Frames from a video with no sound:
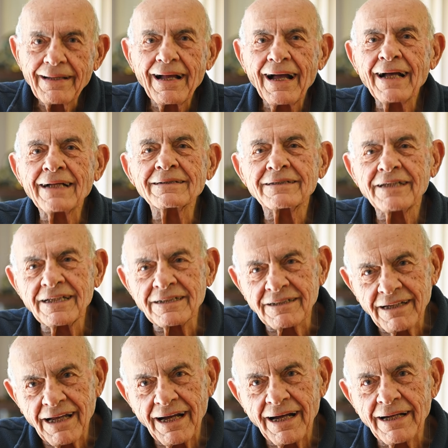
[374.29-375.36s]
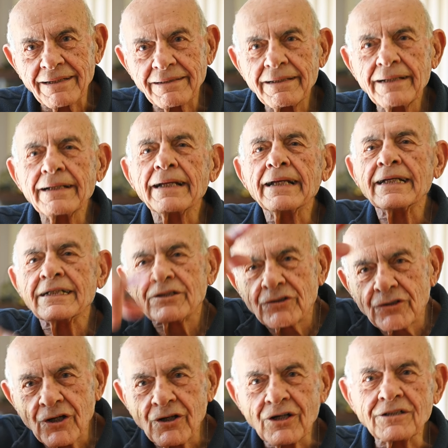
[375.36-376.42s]
And his car, it
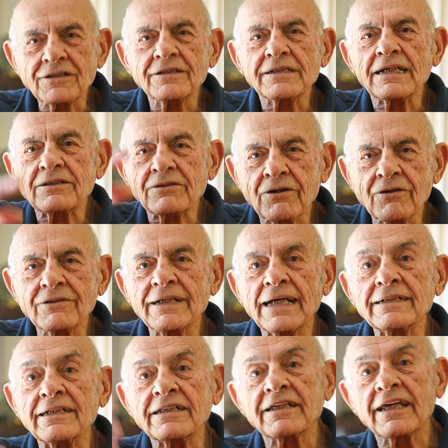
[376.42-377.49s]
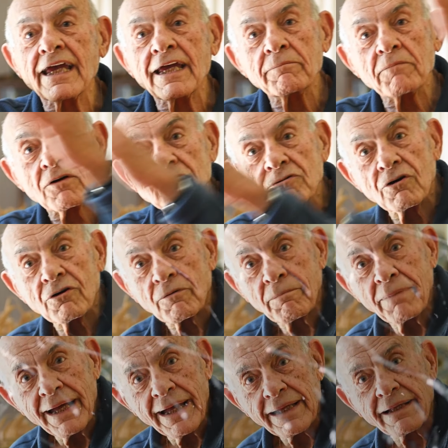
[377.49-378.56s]
turned, and it came on her
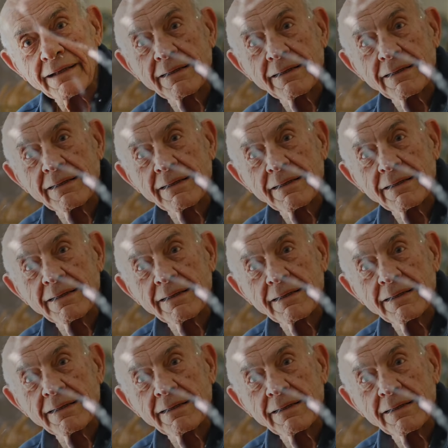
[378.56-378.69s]
back.